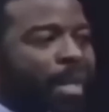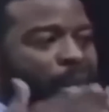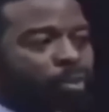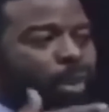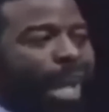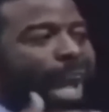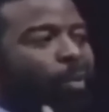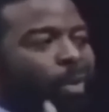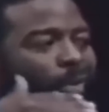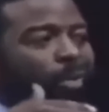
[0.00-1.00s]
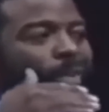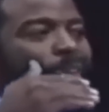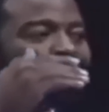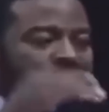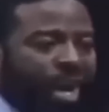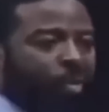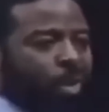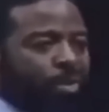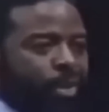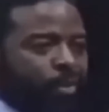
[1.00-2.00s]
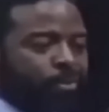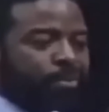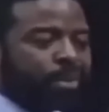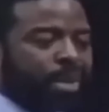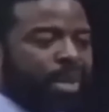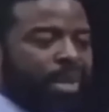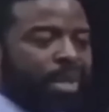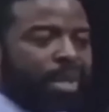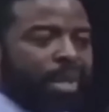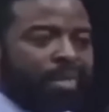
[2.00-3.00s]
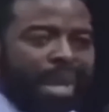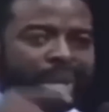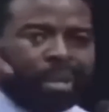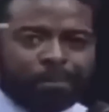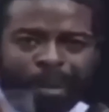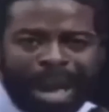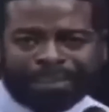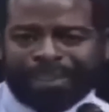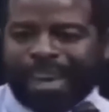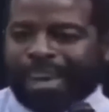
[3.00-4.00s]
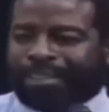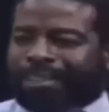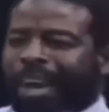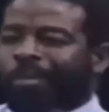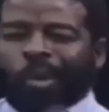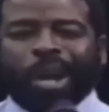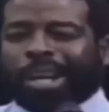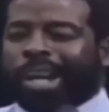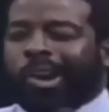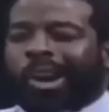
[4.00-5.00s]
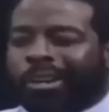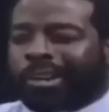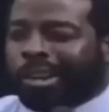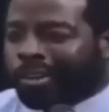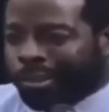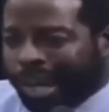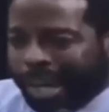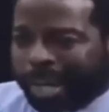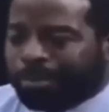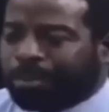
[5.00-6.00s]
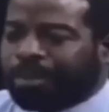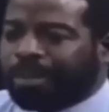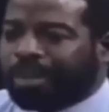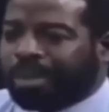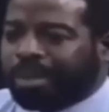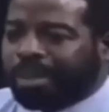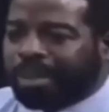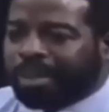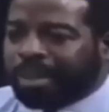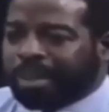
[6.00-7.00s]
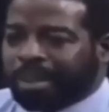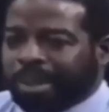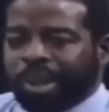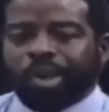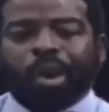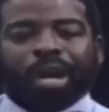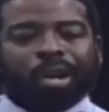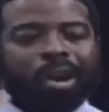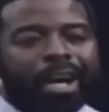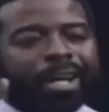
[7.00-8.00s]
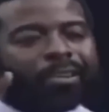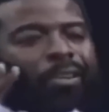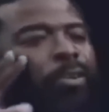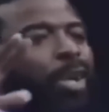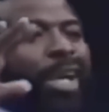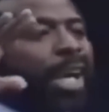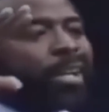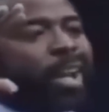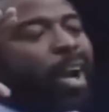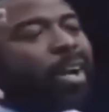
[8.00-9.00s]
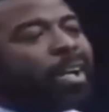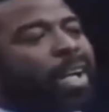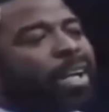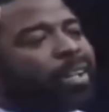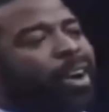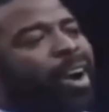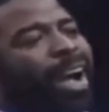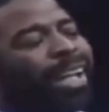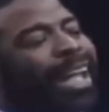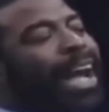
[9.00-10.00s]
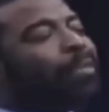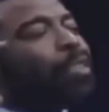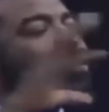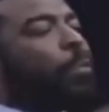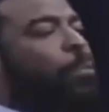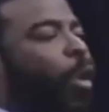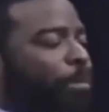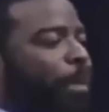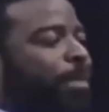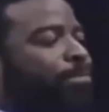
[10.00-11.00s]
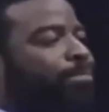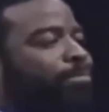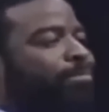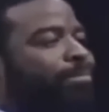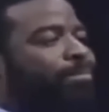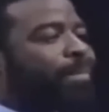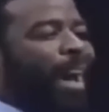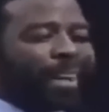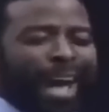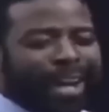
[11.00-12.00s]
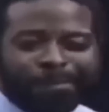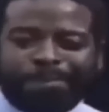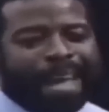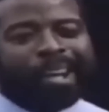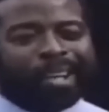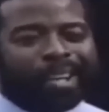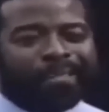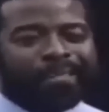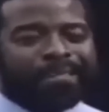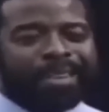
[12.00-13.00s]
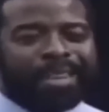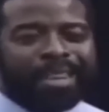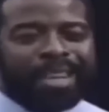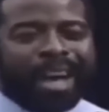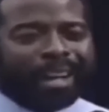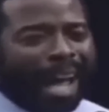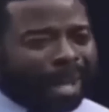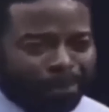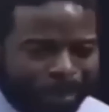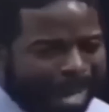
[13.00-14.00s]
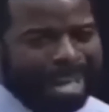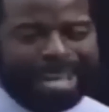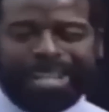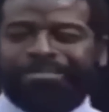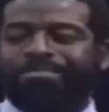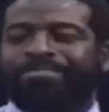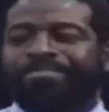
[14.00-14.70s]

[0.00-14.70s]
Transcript: And here's what I will share with you, that in the process of working on your dreams, you are going to incur a lot of disappointment, a lot of failure, a lot of pain,